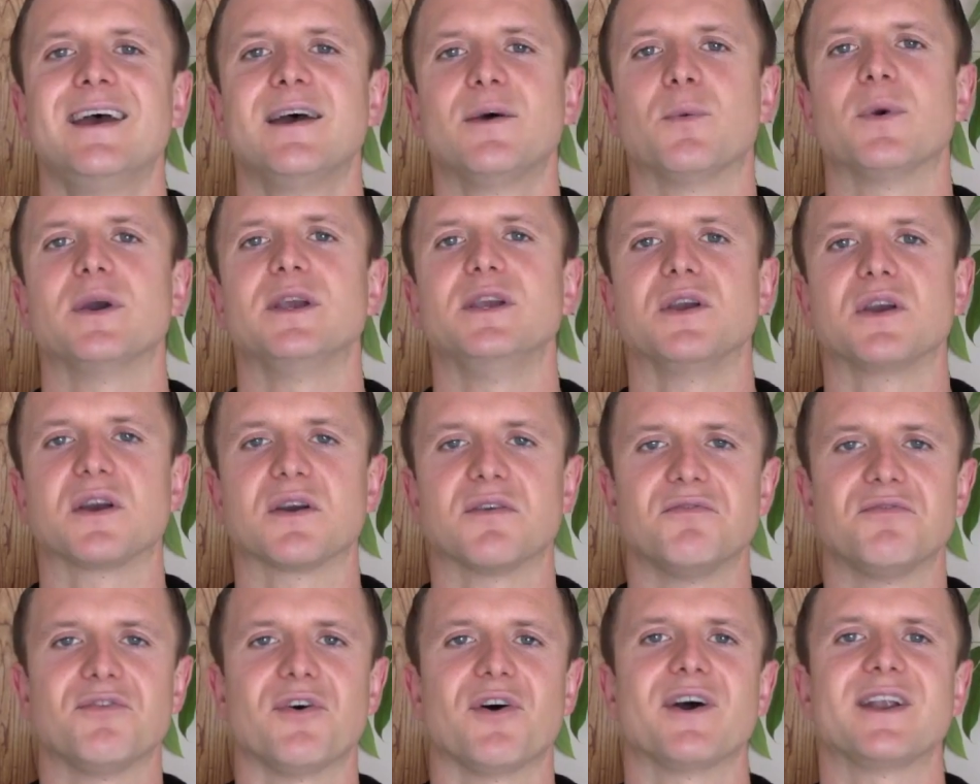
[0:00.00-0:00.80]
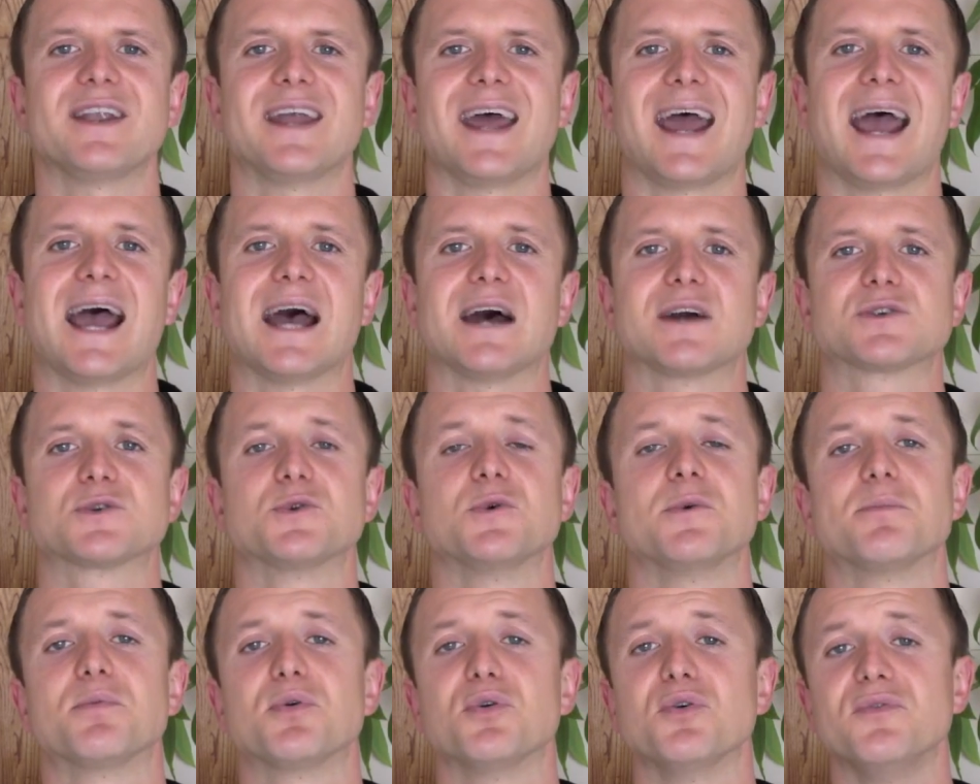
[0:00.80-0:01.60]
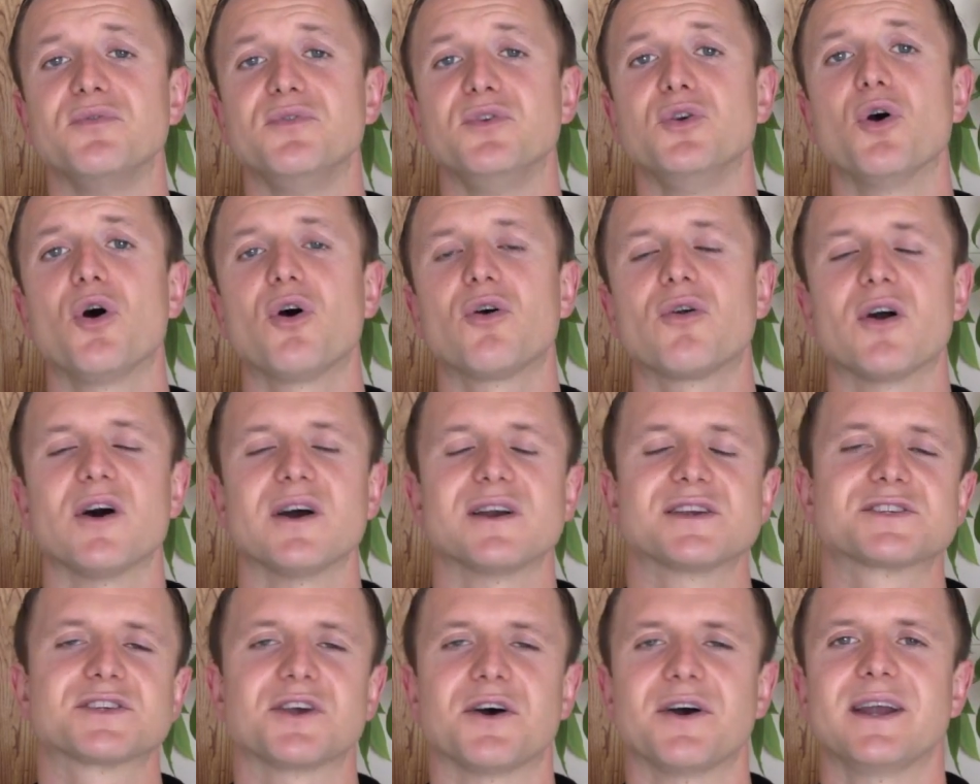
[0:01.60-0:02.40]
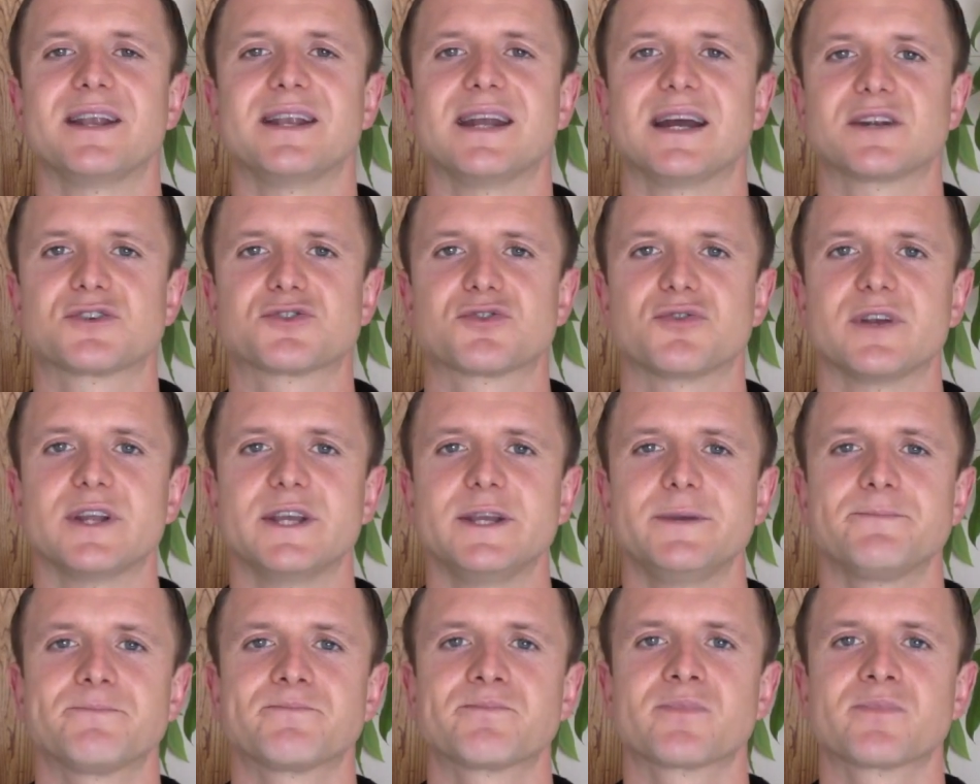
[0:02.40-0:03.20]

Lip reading: where you can find out how to improve your eyesight naturally.